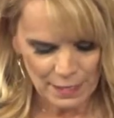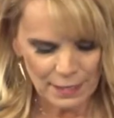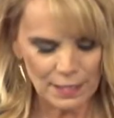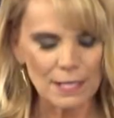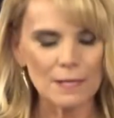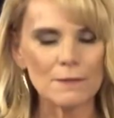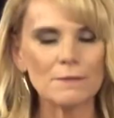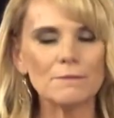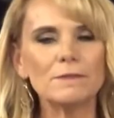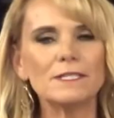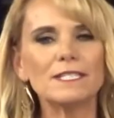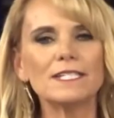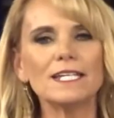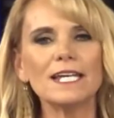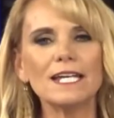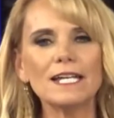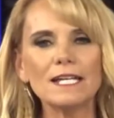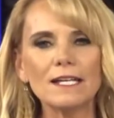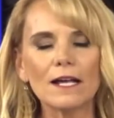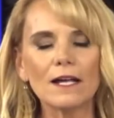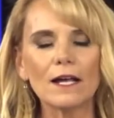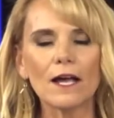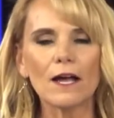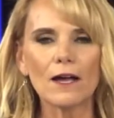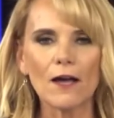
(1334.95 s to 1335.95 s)

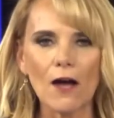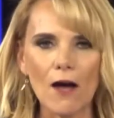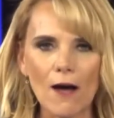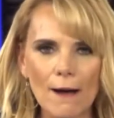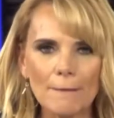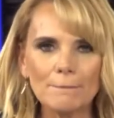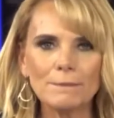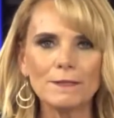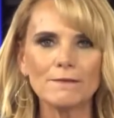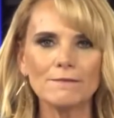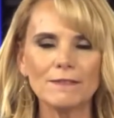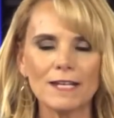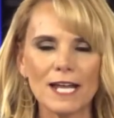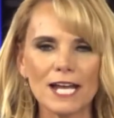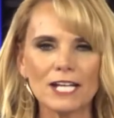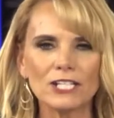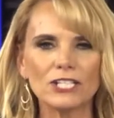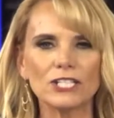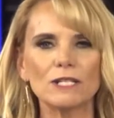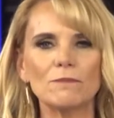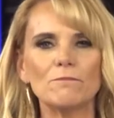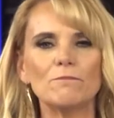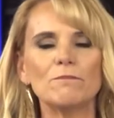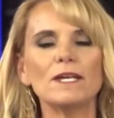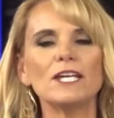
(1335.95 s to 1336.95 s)
Condemn
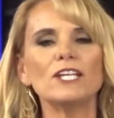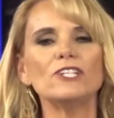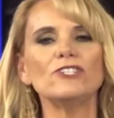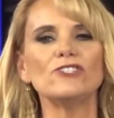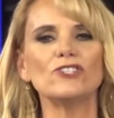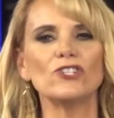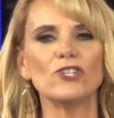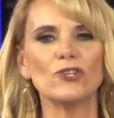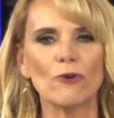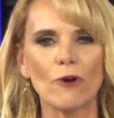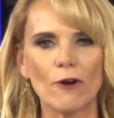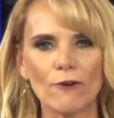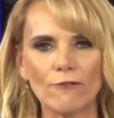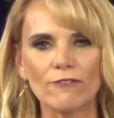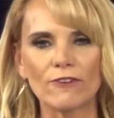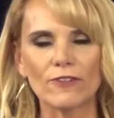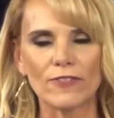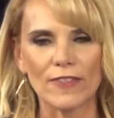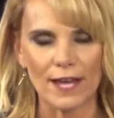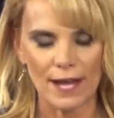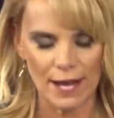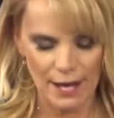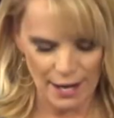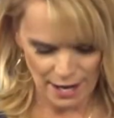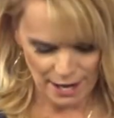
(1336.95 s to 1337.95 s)
Condemnation beats you over
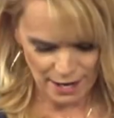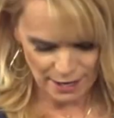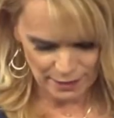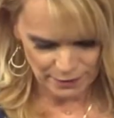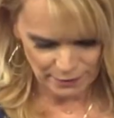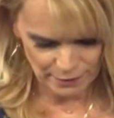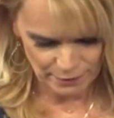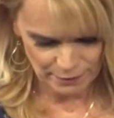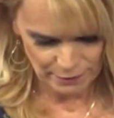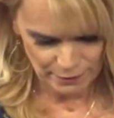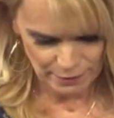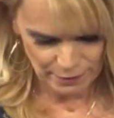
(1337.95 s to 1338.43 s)
the head.